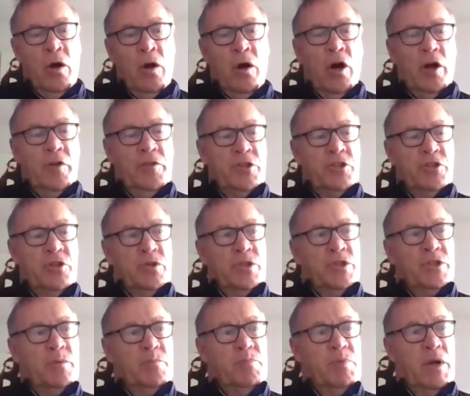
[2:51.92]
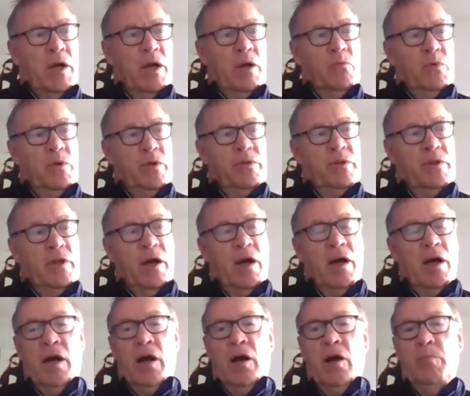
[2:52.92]
I had the choice to play with
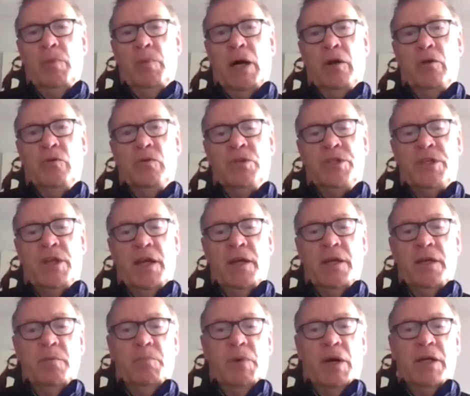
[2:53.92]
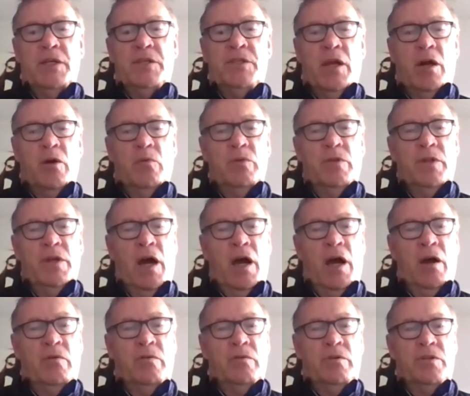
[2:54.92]
Hobart or Sandy Bay. So with
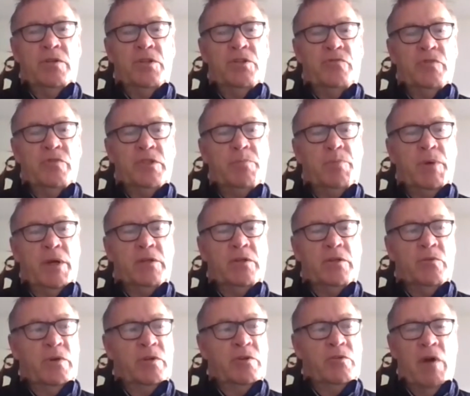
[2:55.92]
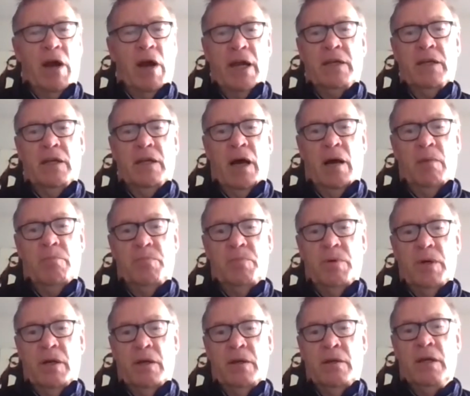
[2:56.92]
no disrespect to a great club,
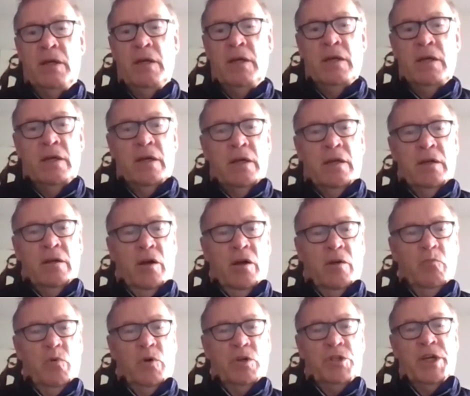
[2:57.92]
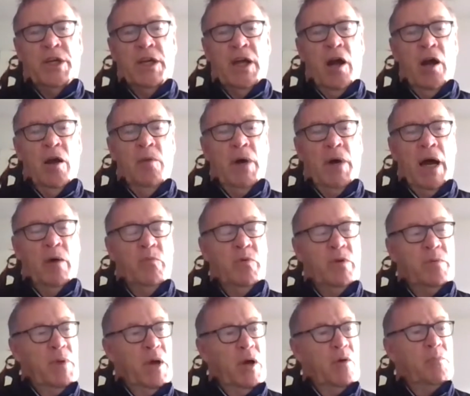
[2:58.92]
like watching Hobart
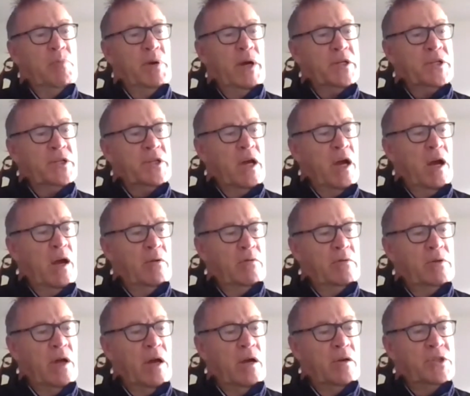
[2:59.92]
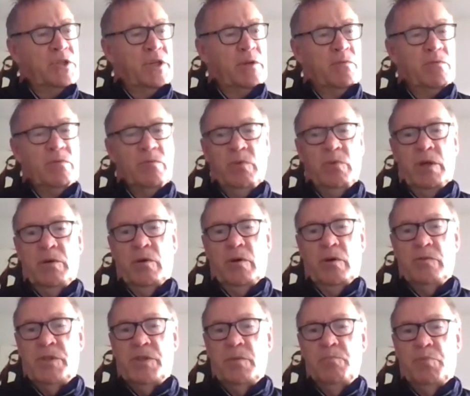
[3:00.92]
with Mel Pascoe coaching when I
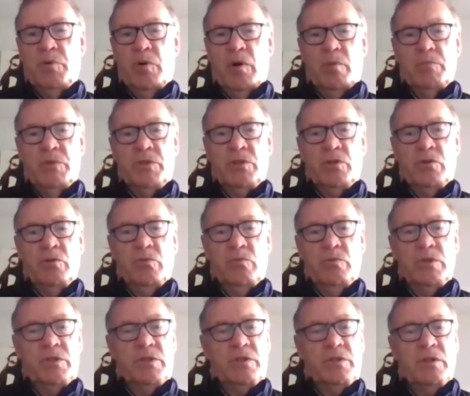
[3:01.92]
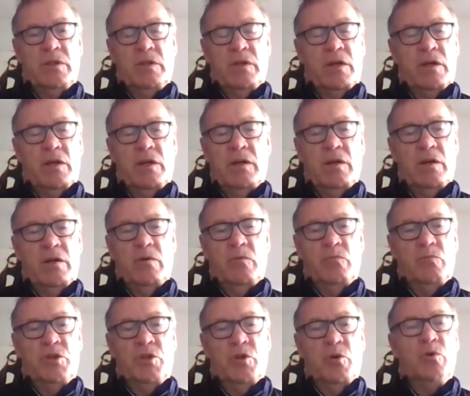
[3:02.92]
was in primary school
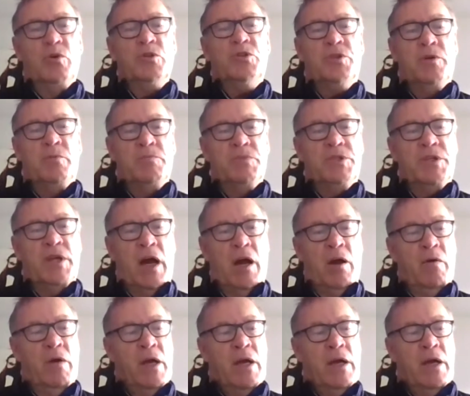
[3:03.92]
was awesome. So